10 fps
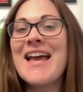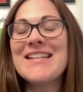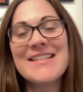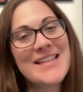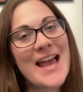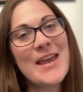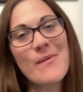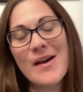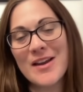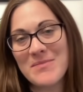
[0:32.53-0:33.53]
today
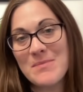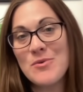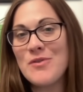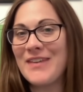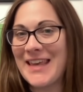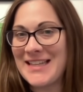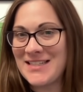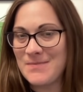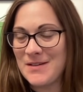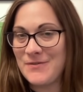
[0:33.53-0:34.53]
we are going to be moving
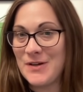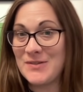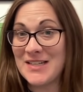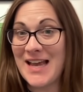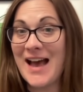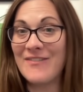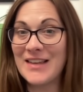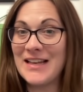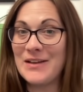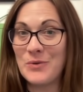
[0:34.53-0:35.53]
into midfield and
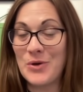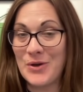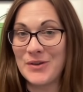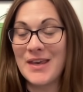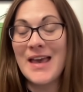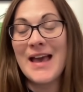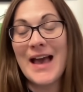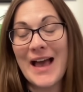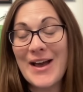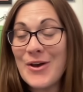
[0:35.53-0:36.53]
having a little look
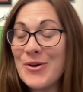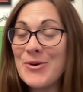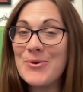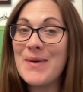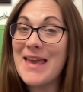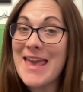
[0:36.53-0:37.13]
at who,